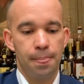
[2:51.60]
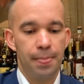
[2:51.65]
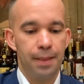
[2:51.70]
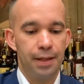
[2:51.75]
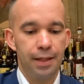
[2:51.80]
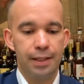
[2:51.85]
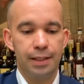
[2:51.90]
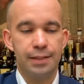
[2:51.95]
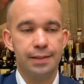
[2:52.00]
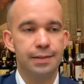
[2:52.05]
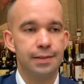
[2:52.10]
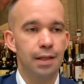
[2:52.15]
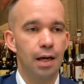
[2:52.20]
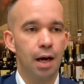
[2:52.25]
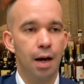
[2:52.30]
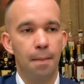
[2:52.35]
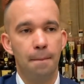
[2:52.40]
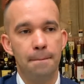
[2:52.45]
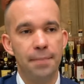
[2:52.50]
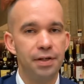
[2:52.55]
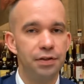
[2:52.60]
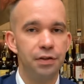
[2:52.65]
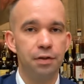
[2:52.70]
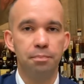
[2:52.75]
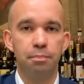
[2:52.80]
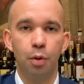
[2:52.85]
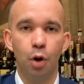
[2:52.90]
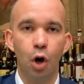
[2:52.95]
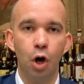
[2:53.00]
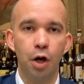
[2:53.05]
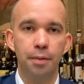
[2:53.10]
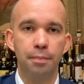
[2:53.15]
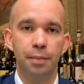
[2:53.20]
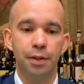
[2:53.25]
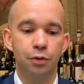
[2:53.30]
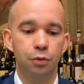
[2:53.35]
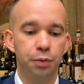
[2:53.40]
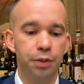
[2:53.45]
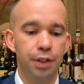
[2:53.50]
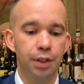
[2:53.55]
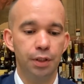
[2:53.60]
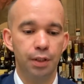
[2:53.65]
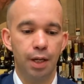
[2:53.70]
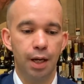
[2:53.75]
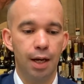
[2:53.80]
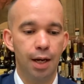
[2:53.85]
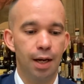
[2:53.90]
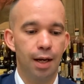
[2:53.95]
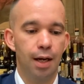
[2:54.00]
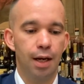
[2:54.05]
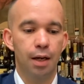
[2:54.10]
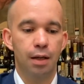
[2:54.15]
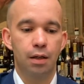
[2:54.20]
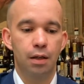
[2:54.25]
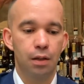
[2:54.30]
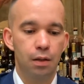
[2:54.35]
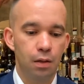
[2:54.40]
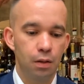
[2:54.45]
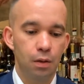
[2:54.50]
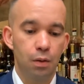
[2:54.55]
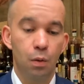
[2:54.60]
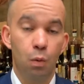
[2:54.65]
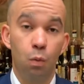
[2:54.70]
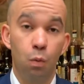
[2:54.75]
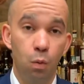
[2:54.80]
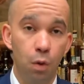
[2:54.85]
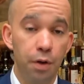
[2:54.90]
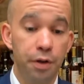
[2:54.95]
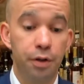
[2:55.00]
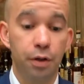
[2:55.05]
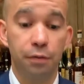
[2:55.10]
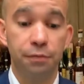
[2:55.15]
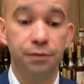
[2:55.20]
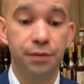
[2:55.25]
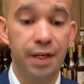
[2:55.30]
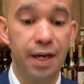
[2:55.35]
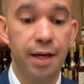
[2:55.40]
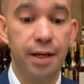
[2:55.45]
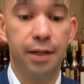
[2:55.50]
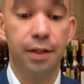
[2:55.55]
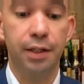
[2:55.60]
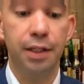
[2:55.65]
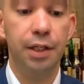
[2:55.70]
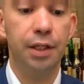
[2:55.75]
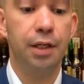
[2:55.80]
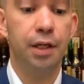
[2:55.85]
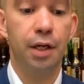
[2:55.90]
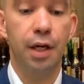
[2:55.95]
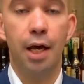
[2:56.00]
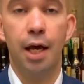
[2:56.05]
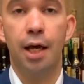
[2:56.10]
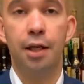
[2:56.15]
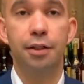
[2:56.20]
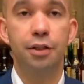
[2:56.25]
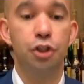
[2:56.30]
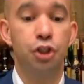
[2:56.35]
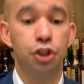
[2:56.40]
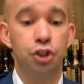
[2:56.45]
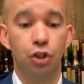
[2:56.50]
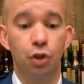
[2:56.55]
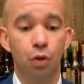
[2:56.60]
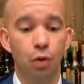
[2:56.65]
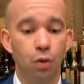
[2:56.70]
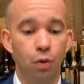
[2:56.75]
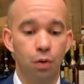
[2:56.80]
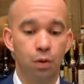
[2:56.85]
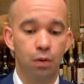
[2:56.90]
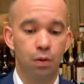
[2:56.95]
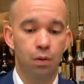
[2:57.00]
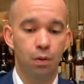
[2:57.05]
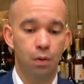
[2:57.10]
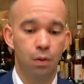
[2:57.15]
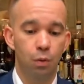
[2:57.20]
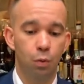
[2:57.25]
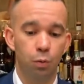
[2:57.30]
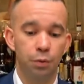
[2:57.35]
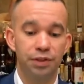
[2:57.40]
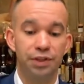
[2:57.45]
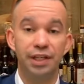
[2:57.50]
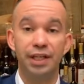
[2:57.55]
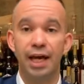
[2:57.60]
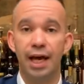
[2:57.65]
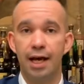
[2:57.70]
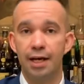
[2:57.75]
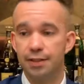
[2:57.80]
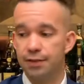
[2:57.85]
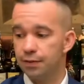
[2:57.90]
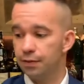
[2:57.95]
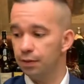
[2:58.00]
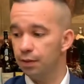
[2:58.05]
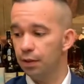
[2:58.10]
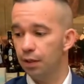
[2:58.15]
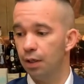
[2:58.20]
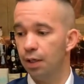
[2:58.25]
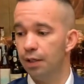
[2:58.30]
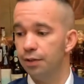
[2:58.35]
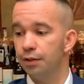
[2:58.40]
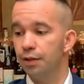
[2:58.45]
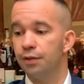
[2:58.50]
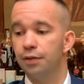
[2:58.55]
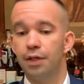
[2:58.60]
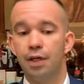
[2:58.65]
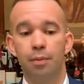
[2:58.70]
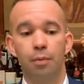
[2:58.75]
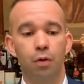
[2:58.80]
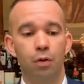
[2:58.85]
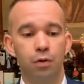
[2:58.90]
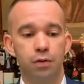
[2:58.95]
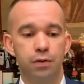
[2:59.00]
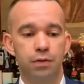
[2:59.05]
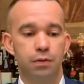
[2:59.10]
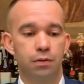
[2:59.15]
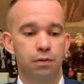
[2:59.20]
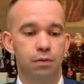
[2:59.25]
it's a meeting point between work of technique and the show with the guests and the tables.